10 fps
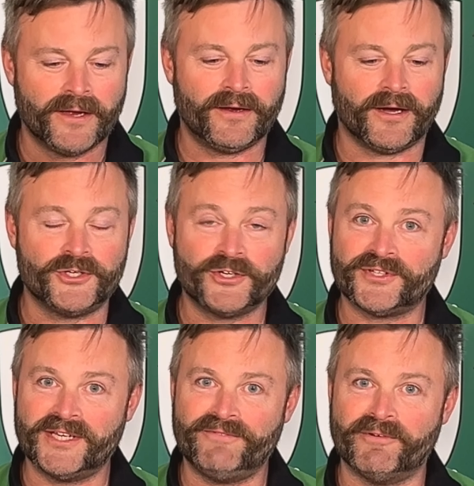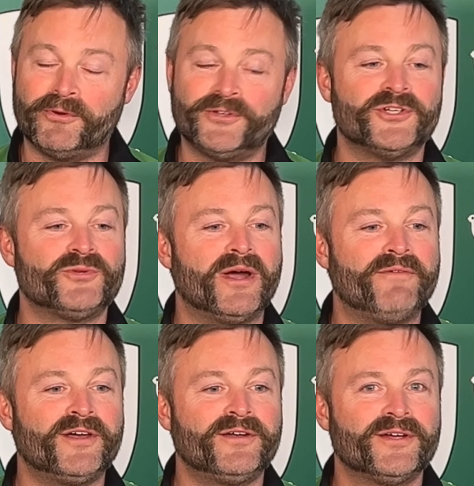I just need the British
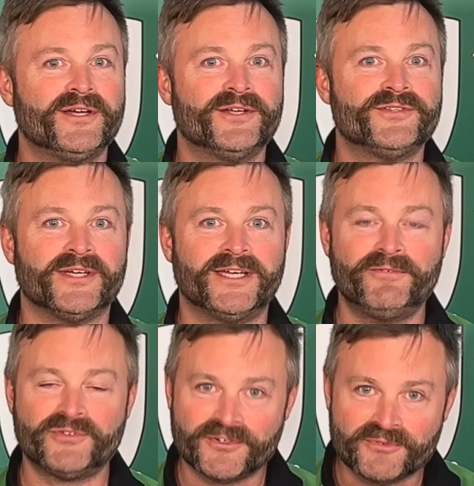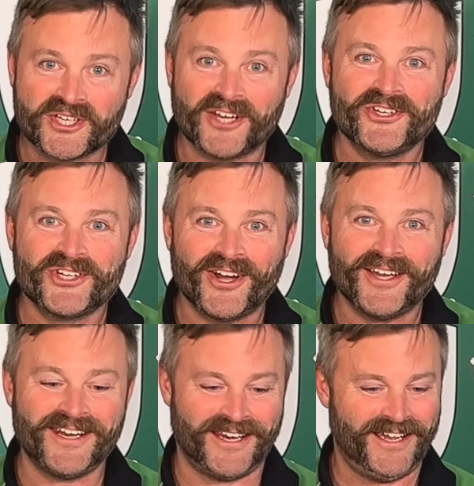weather to give us some
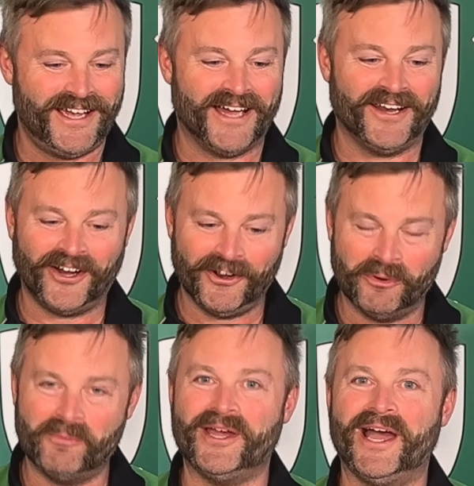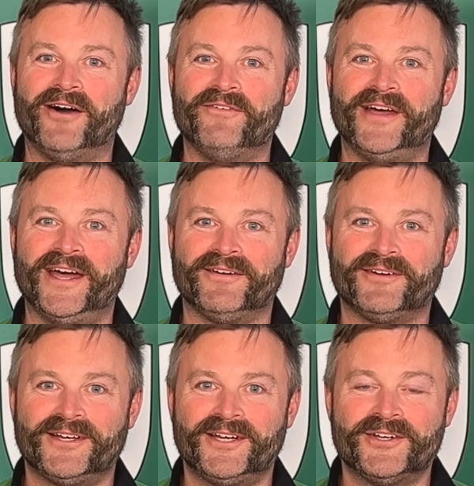sunshine, and I will be out there.
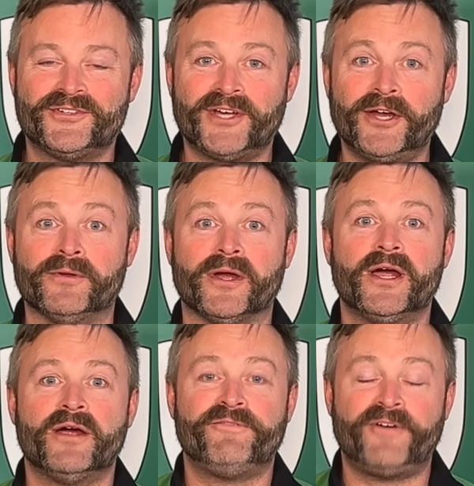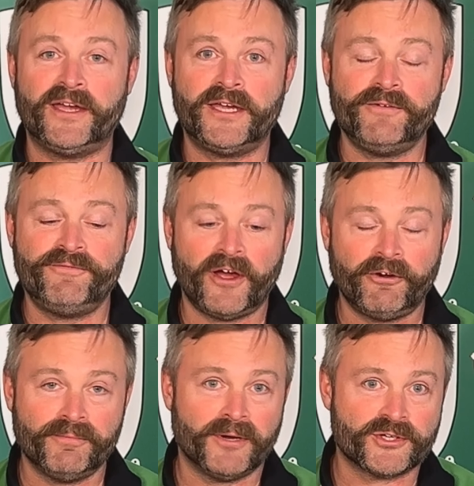So, thank you very
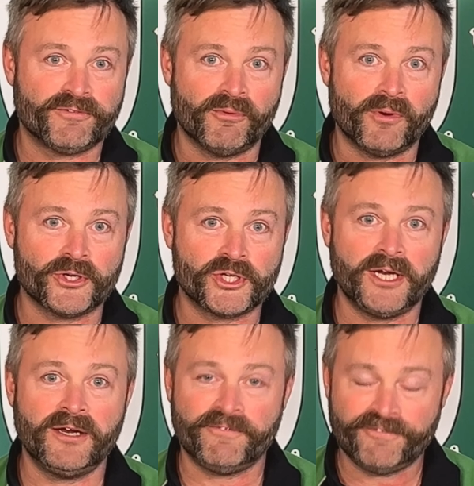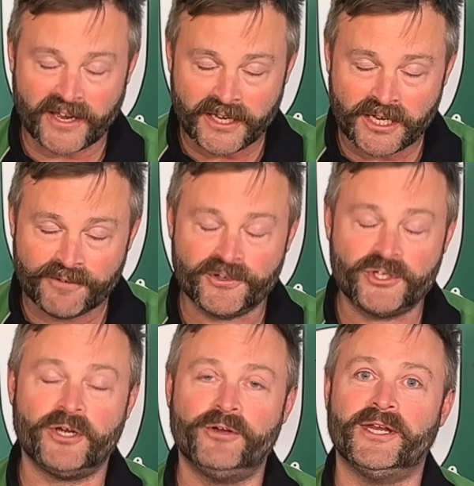much for watching. Thank you for
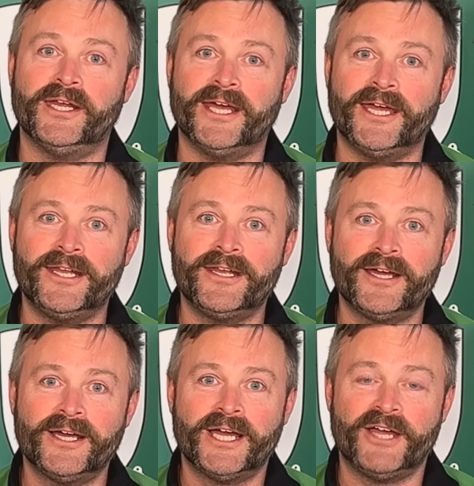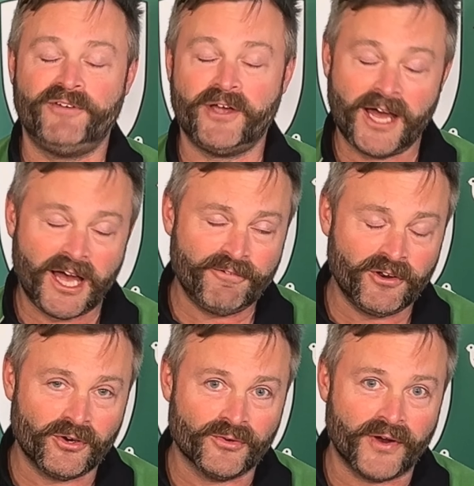tuning in. If you haven't
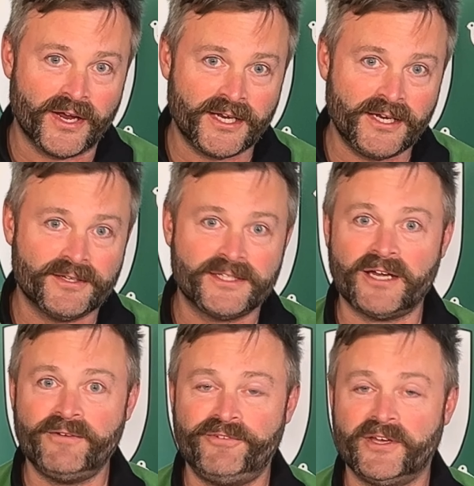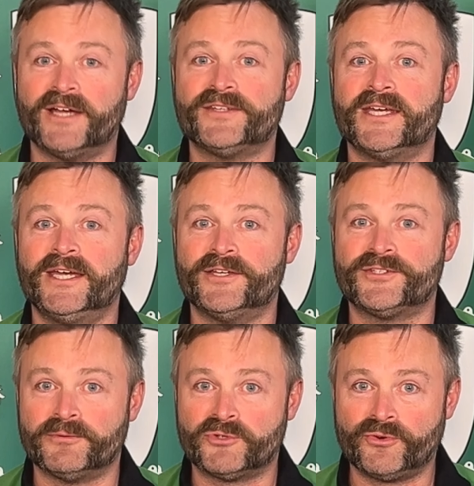already, don't forget to hit
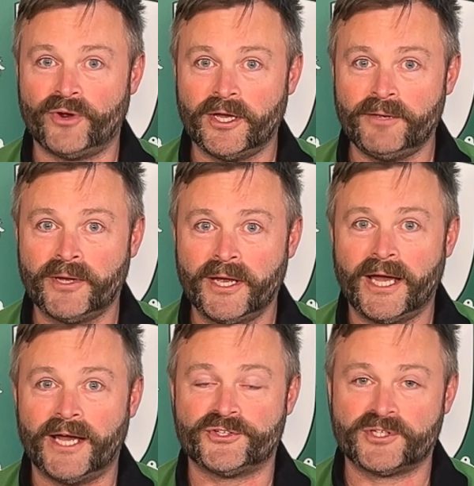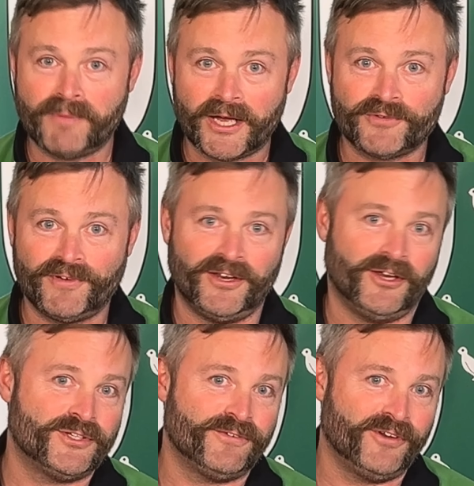subscribe and smash that
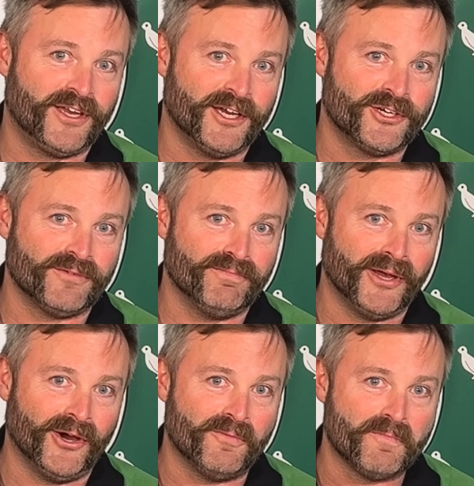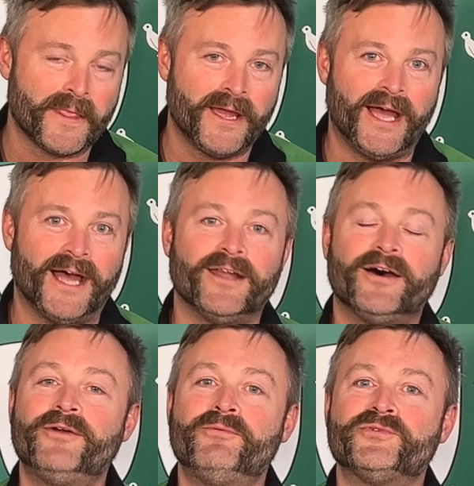notification bell. And
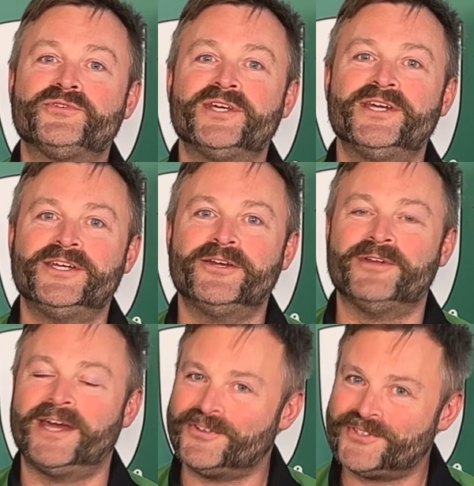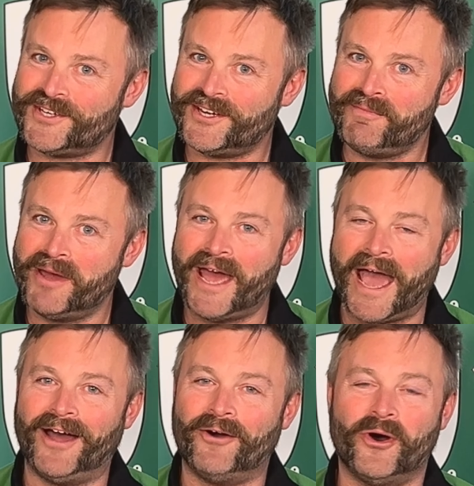I will see you next time
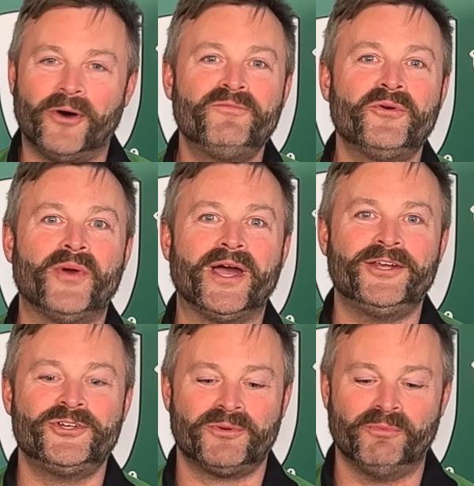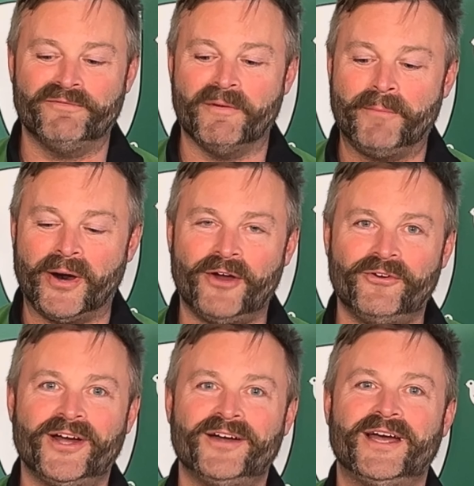out on the range with the
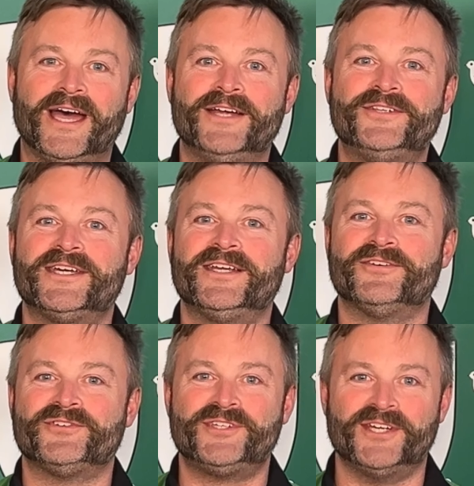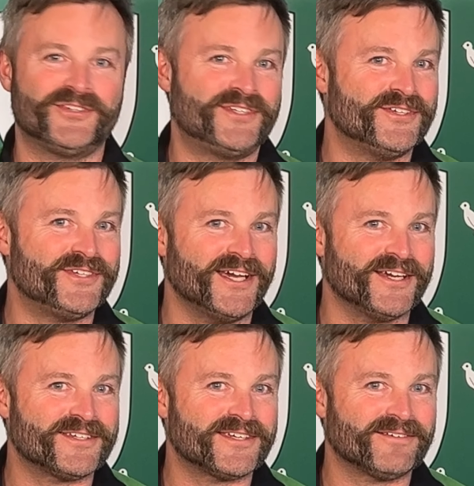Barra
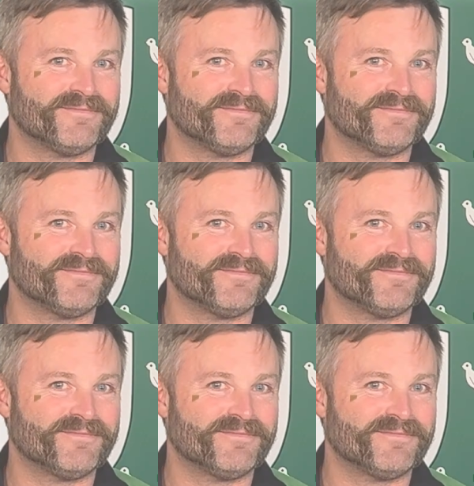1866.